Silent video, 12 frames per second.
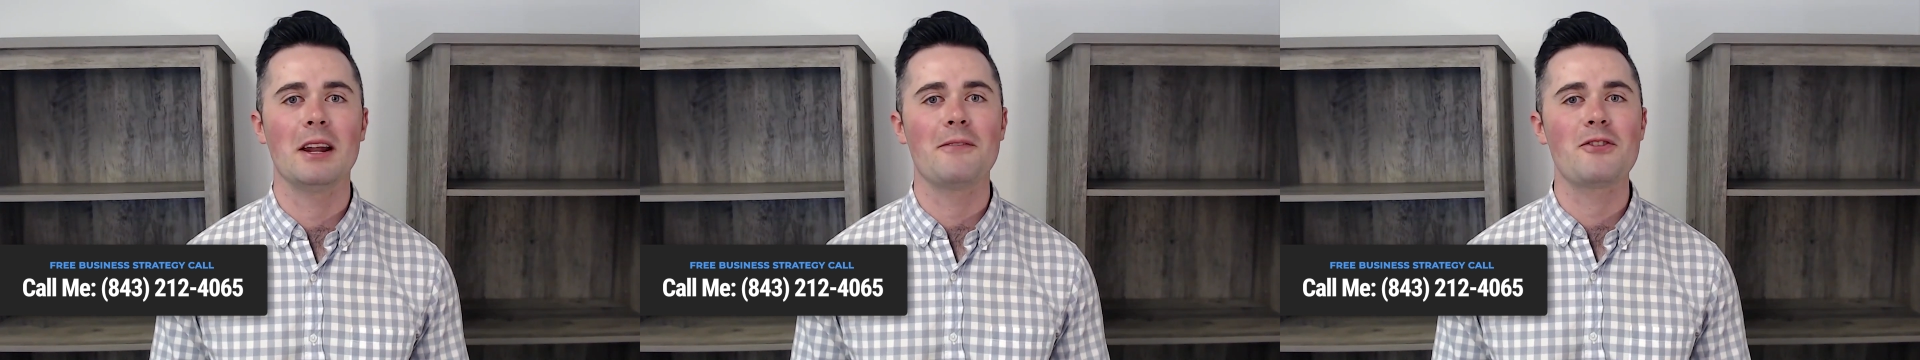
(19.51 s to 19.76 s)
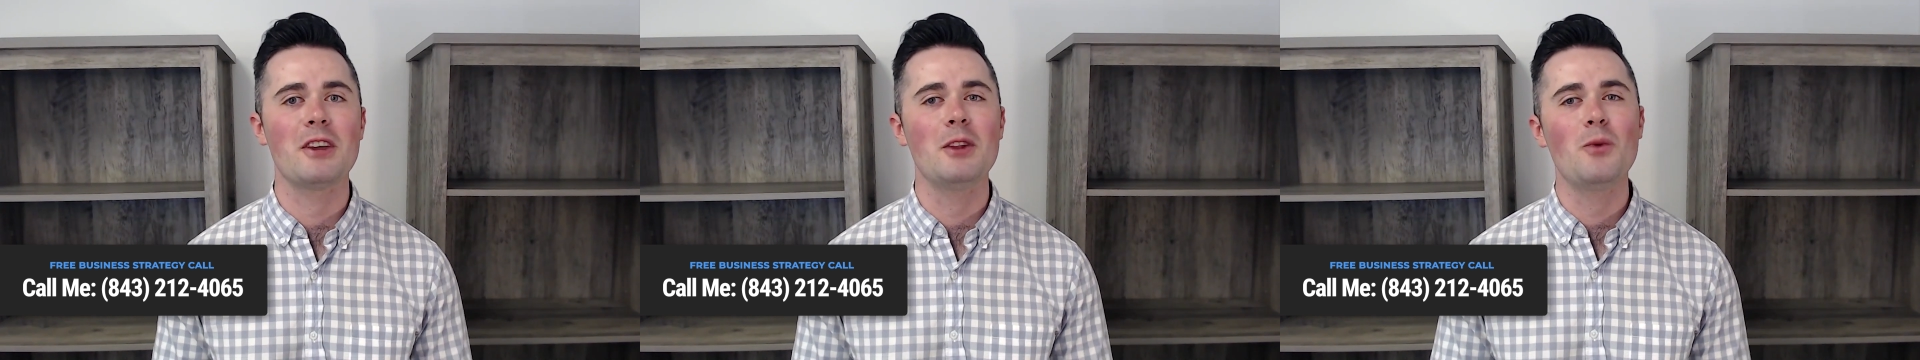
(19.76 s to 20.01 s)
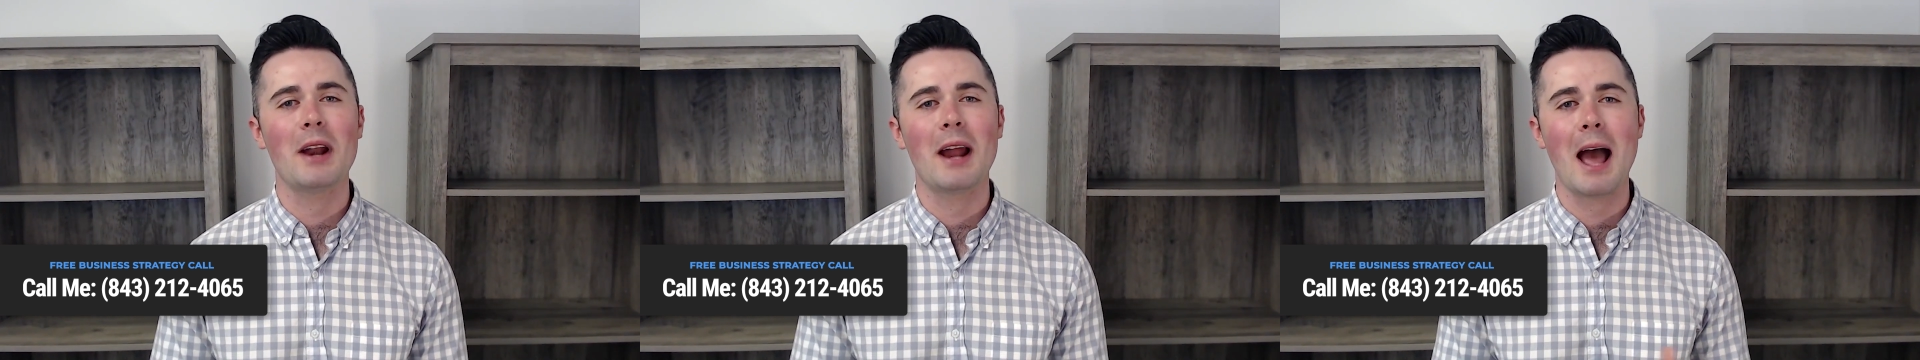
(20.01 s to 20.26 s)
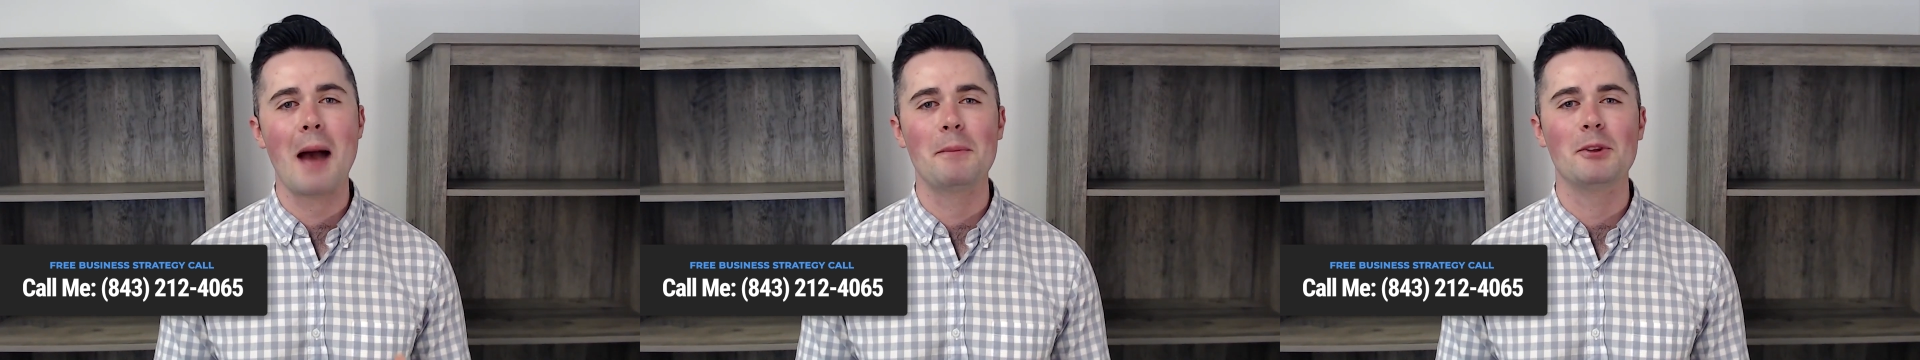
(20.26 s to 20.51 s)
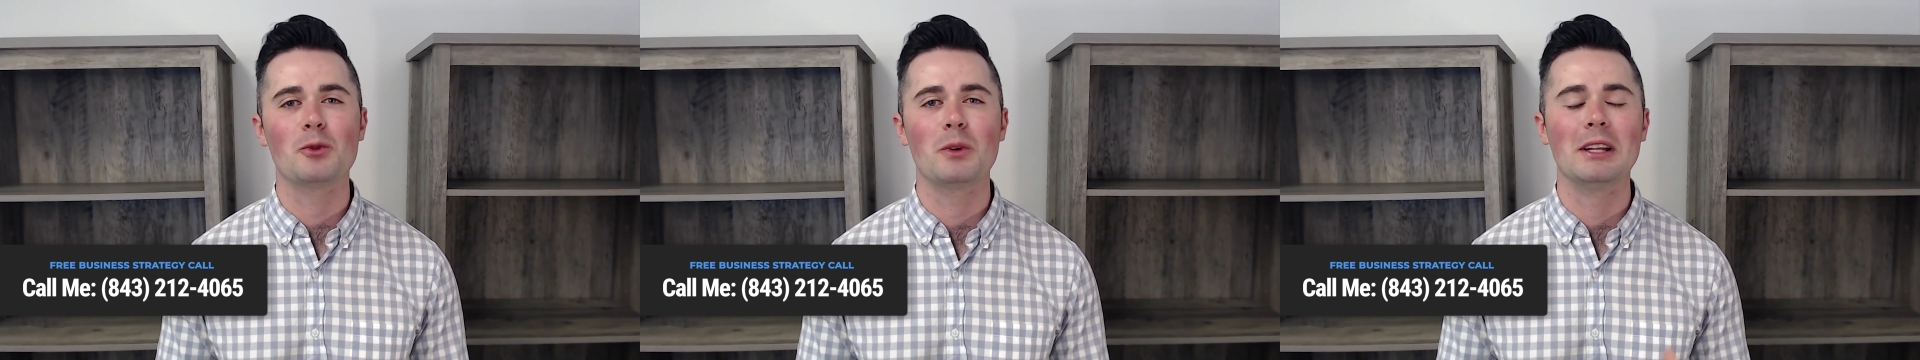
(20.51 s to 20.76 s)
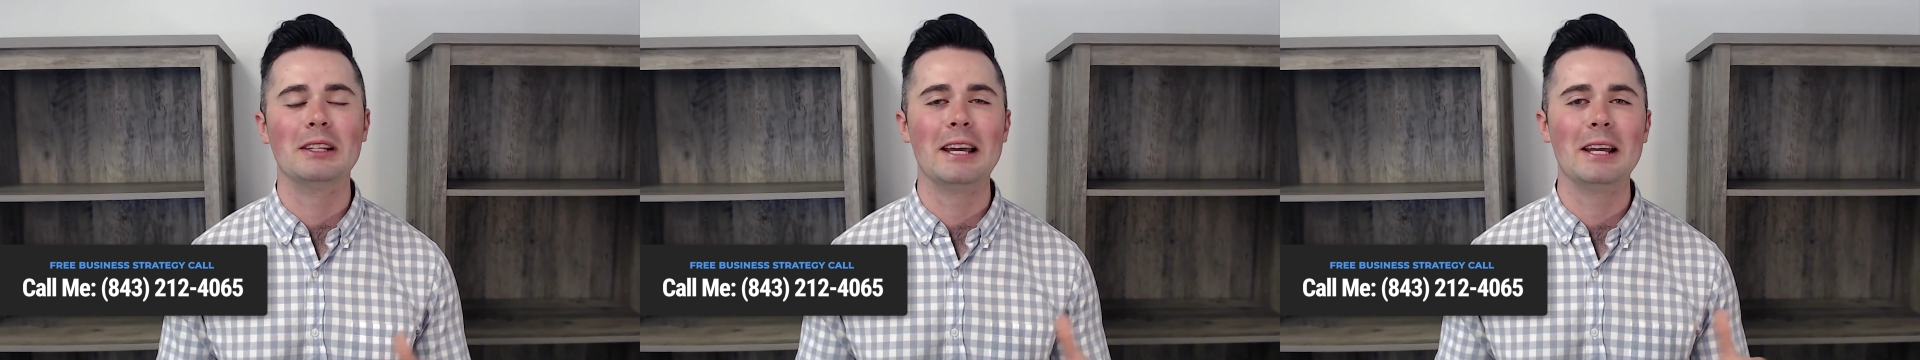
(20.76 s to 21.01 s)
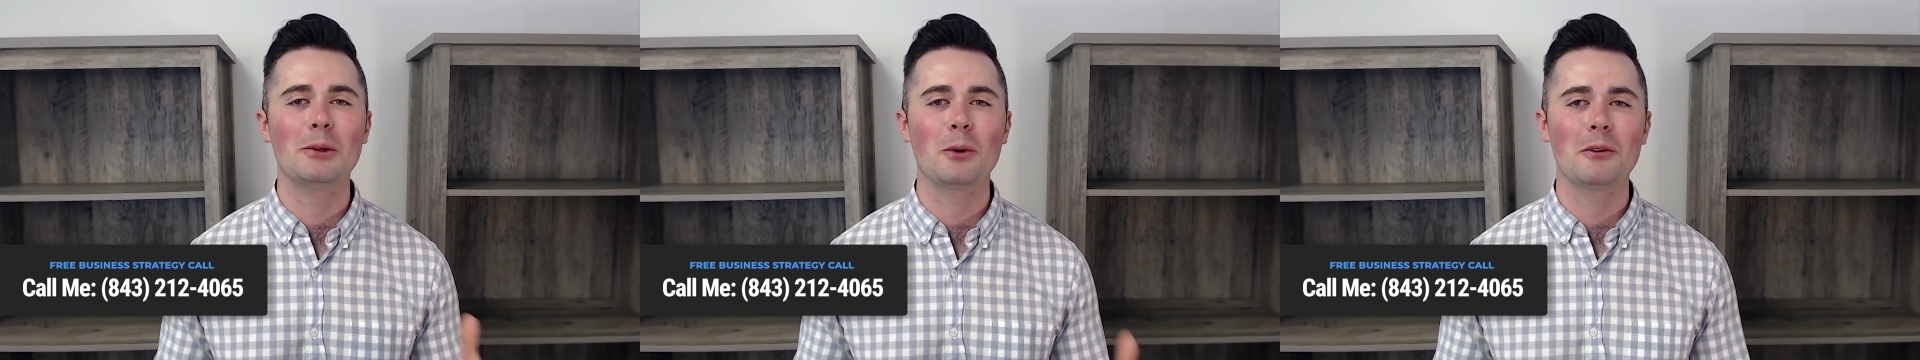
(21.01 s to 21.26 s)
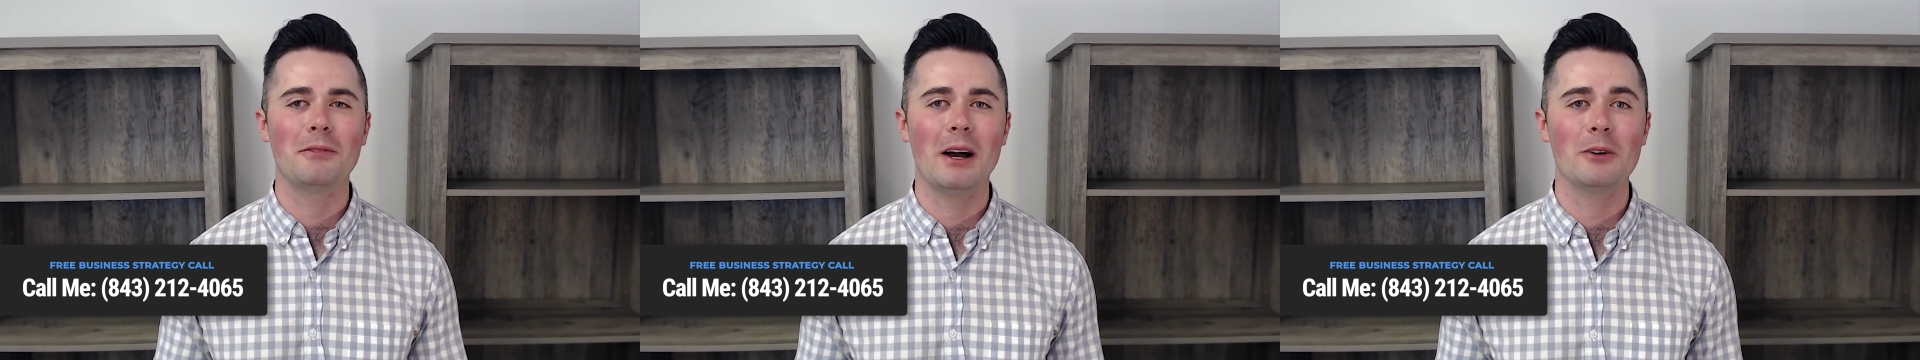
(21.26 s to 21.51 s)
and I've seen what happens when a
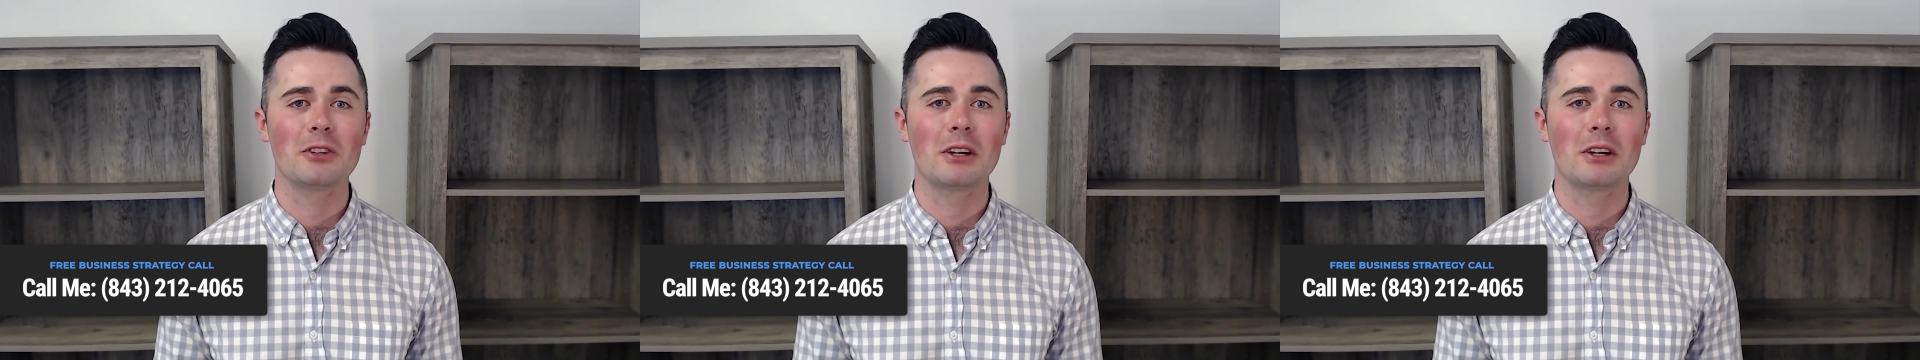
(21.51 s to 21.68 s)
landlord files